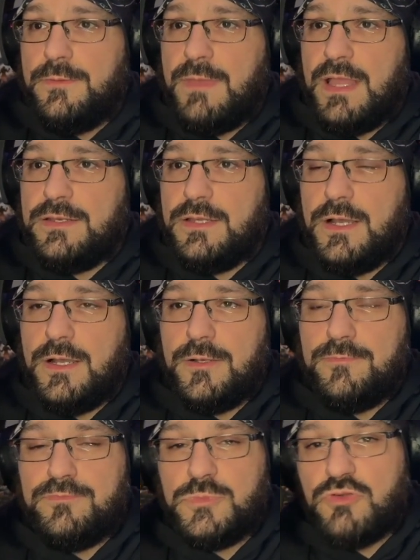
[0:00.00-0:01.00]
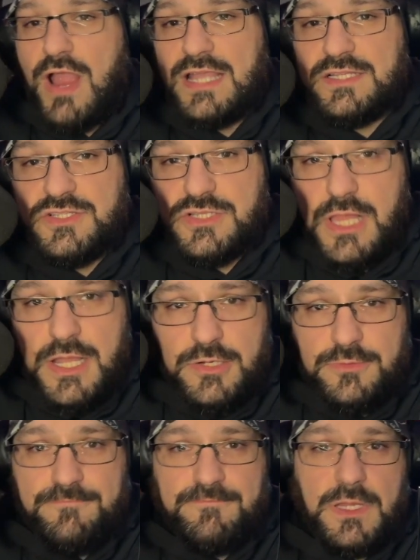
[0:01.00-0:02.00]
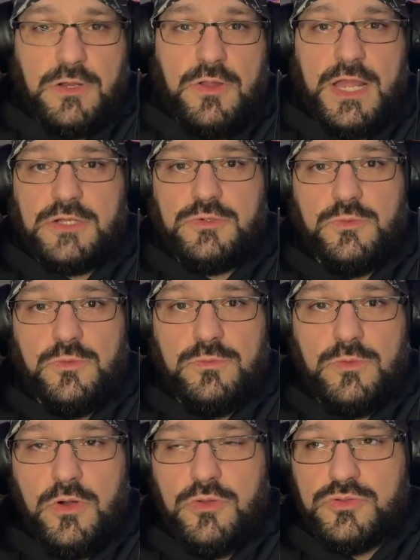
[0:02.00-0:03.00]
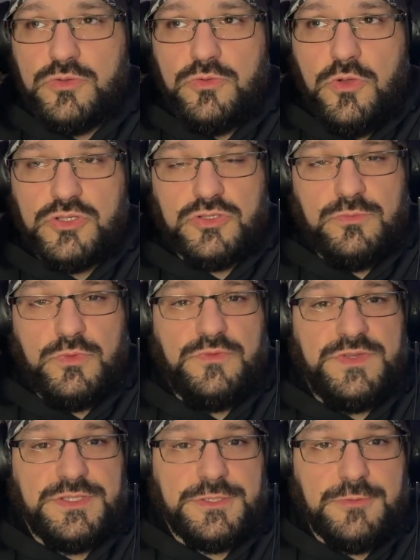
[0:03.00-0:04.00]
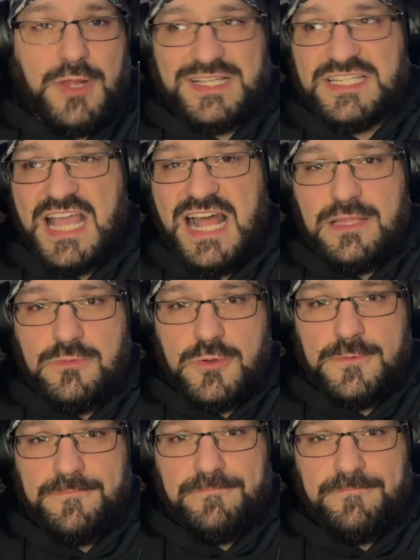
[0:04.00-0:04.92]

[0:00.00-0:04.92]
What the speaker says: and Dragon Slayer and all that cool, all those awesome movies, you know, Excalibur.